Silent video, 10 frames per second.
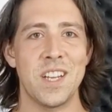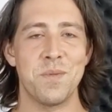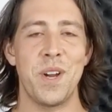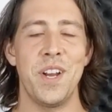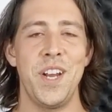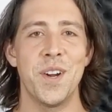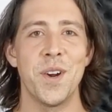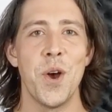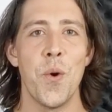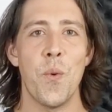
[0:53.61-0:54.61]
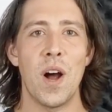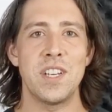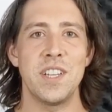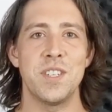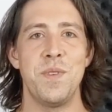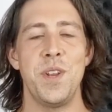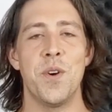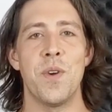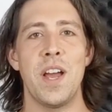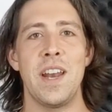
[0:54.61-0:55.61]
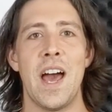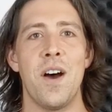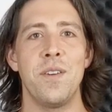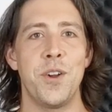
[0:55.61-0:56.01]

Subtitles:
That's why you're here watching this video right now,